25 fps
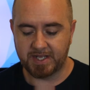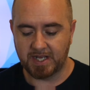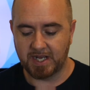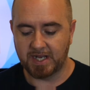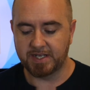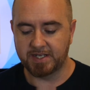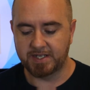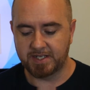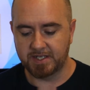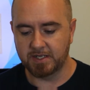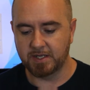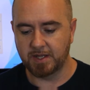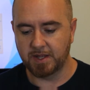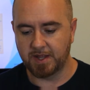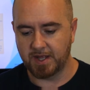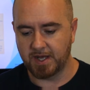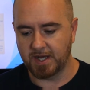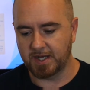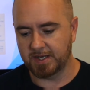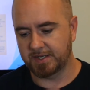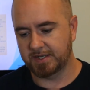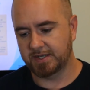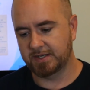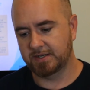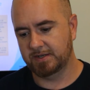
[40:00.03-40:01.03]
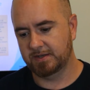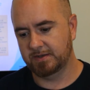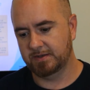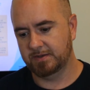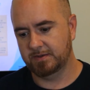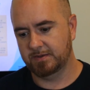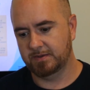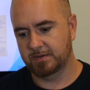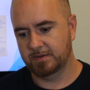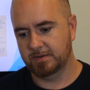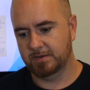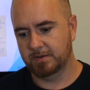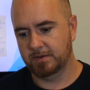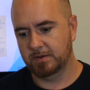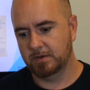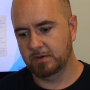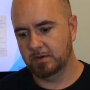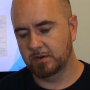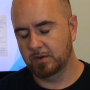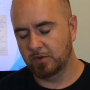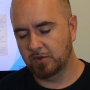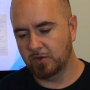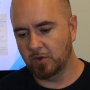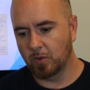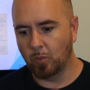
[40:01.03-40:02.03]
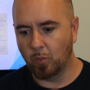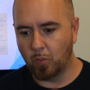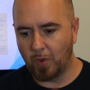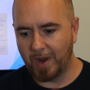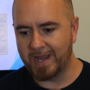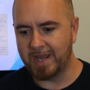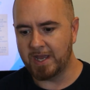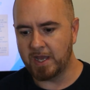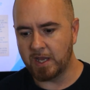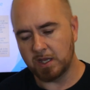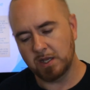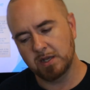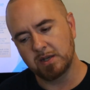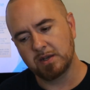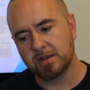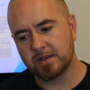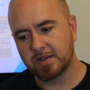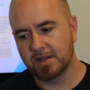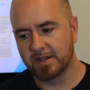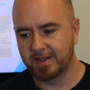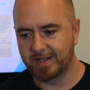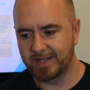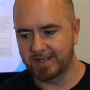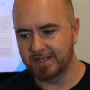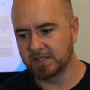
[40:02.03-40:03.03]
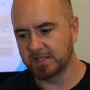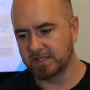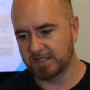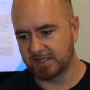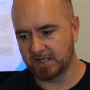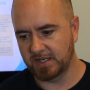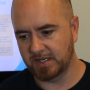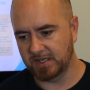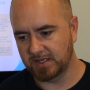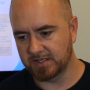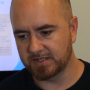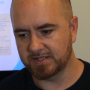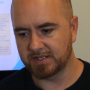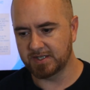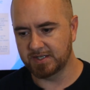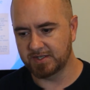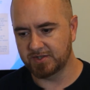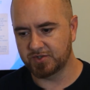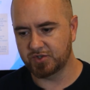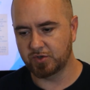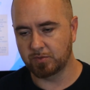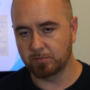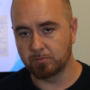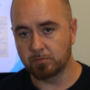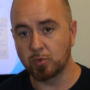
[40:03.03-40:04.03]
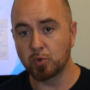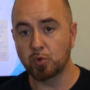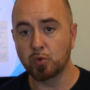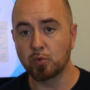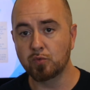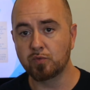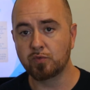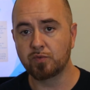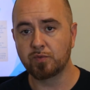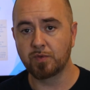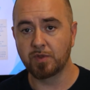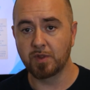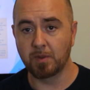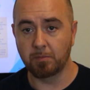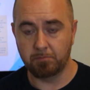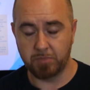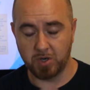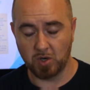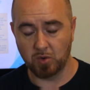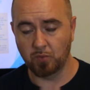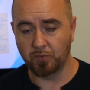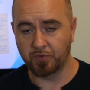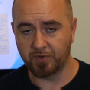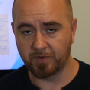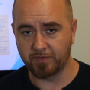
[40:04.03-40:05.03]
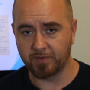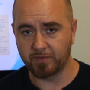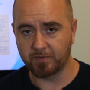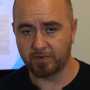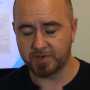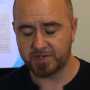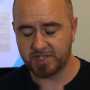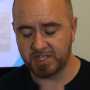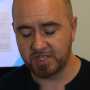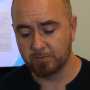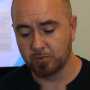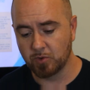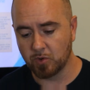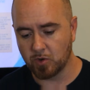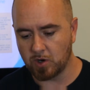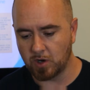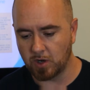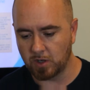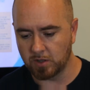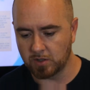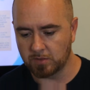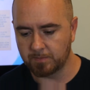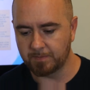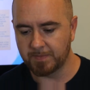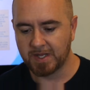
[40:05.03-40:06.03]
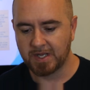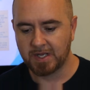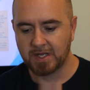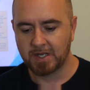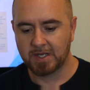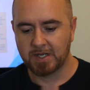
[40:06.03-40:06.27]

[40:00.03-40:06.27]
the idea that the way into these things is to move the bones of the vertebral column